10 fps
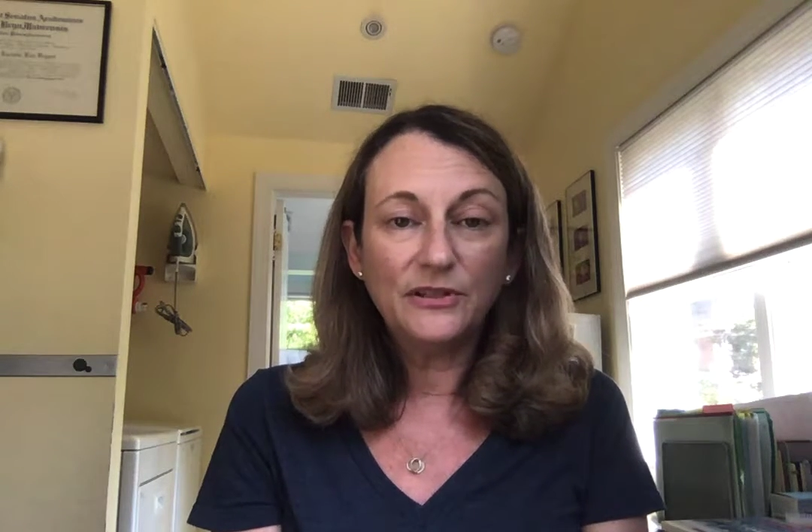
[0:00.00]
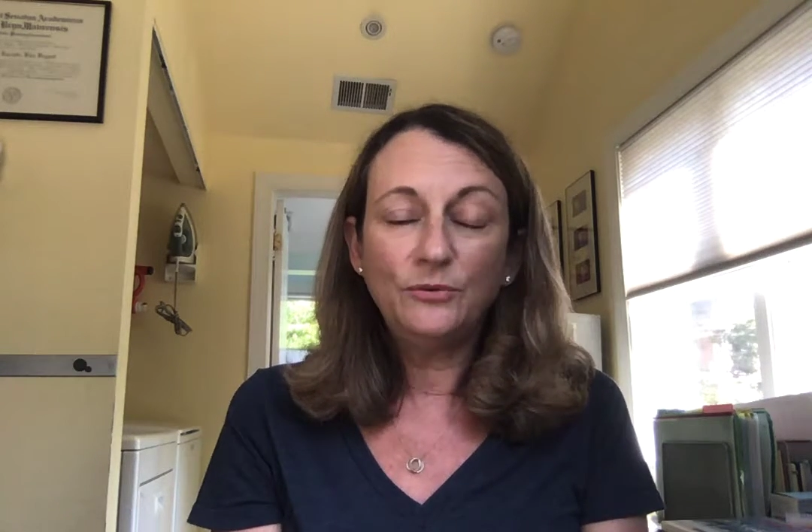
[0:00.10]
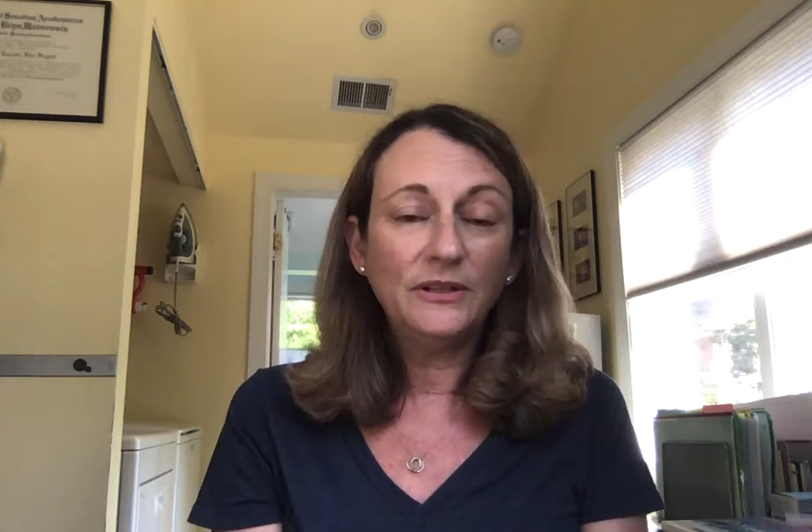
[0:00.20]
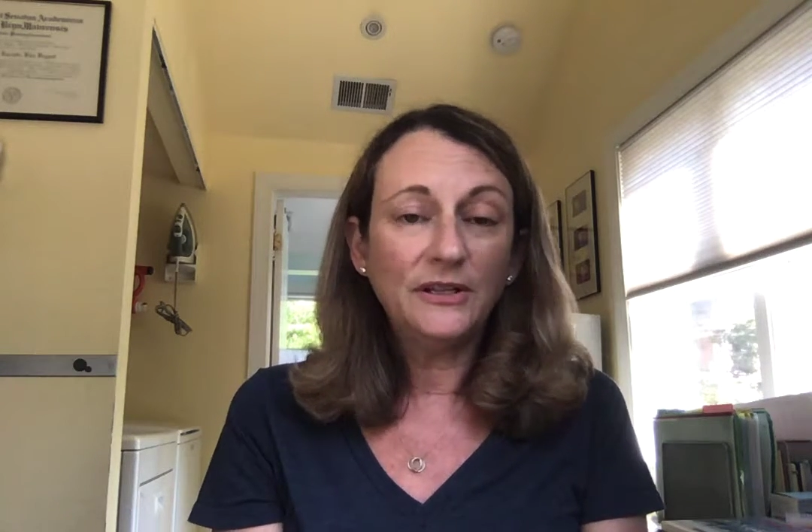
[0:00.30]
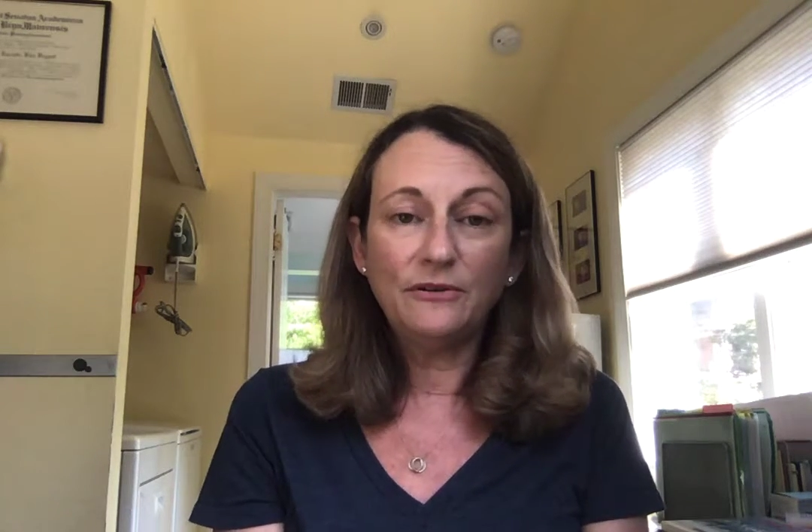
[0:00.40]
You
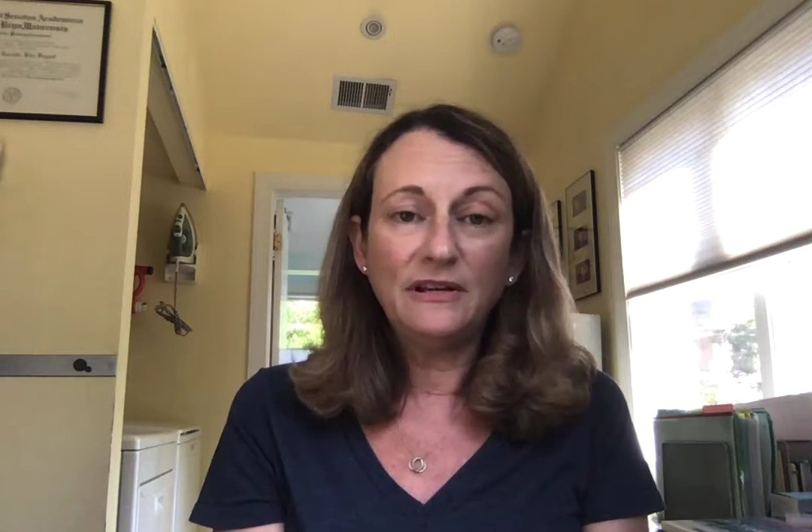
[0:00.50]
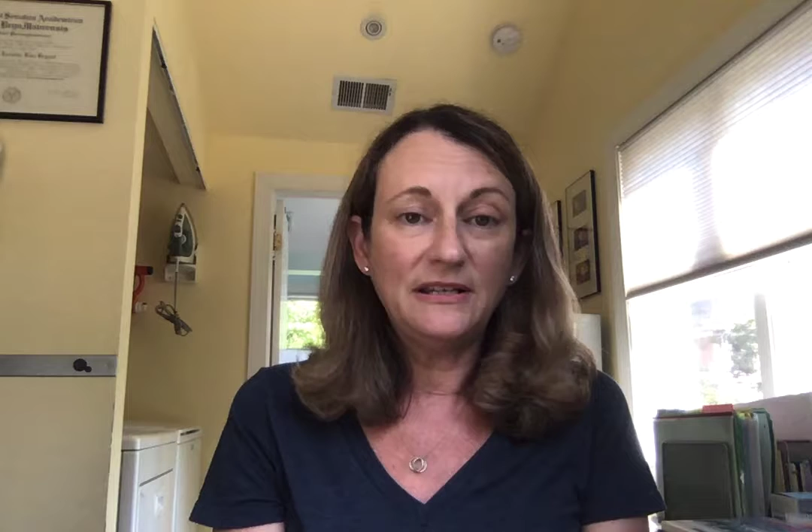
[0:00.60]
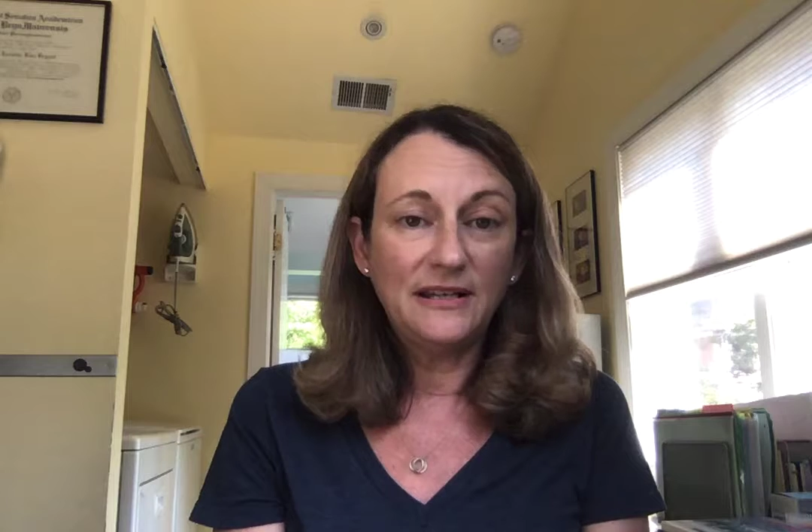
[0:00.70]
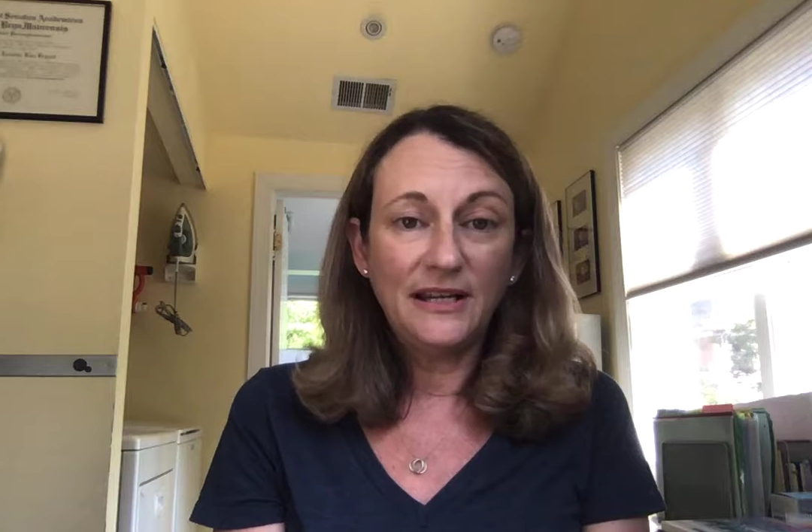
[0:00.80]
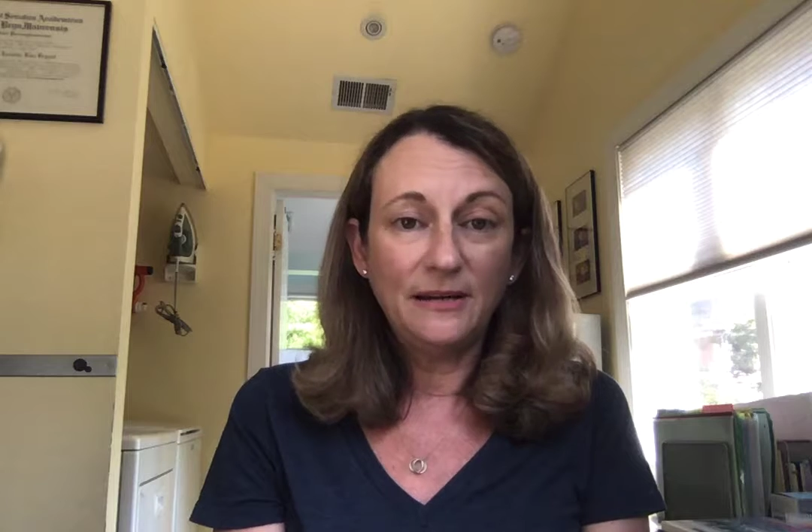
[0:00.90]
really don't
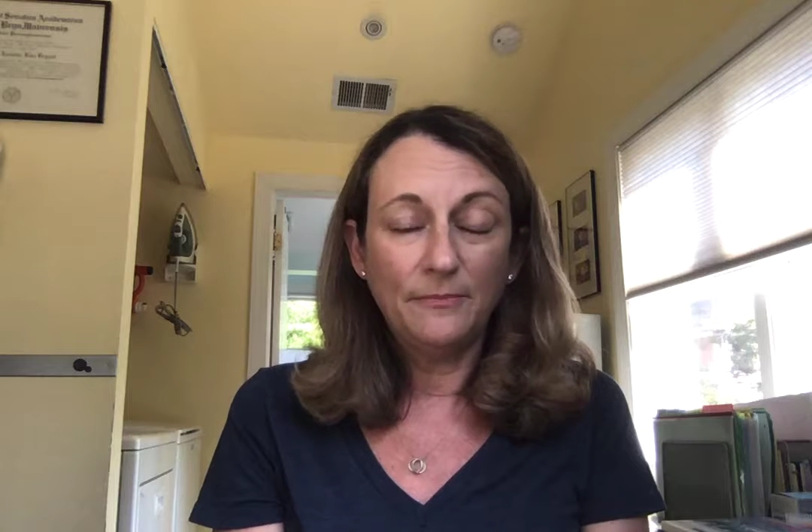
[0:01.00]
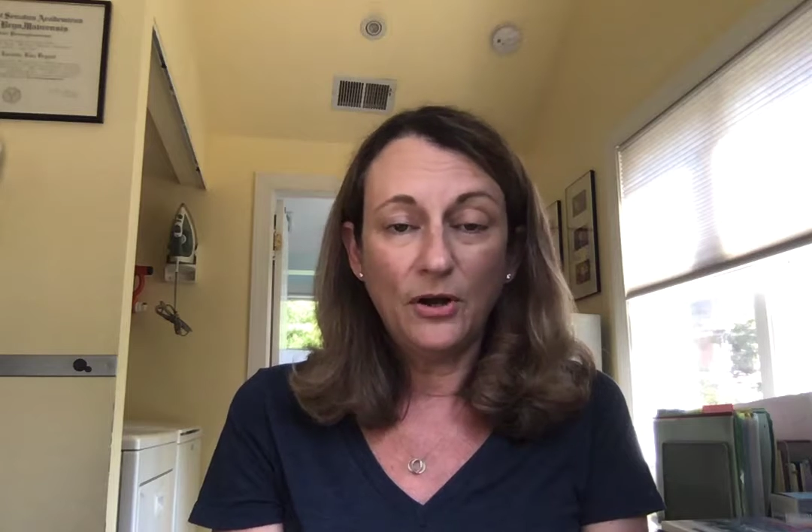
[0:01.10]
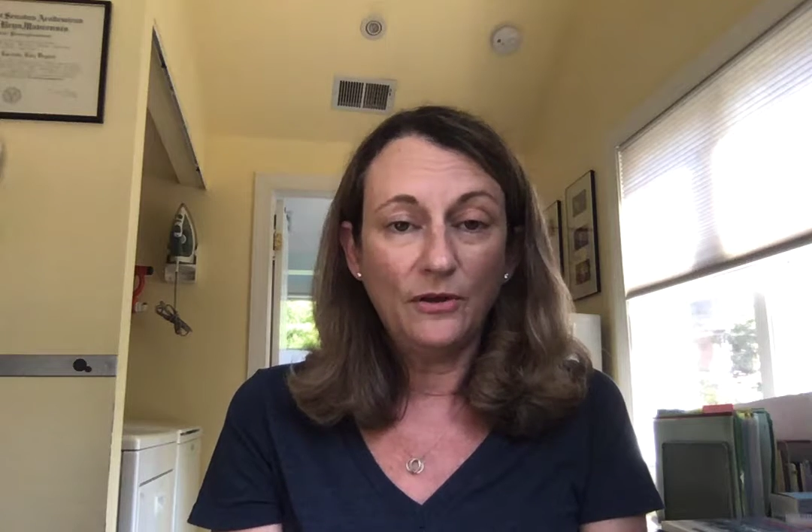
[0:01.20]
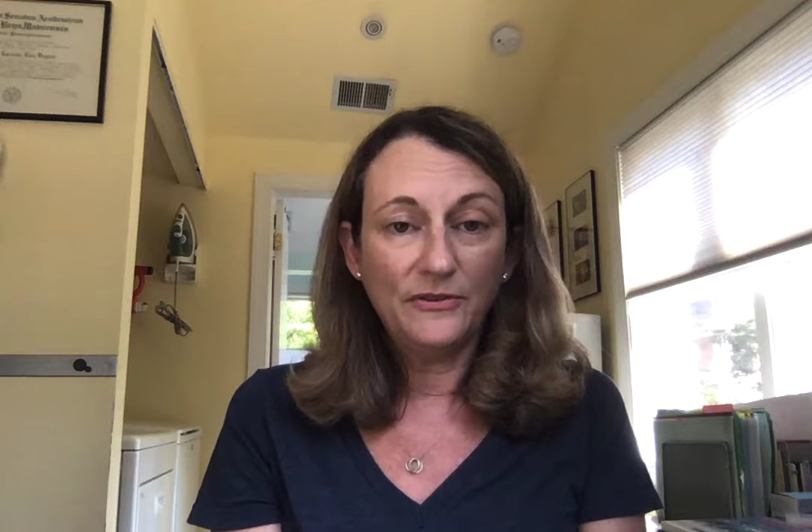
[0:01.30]
need to keep all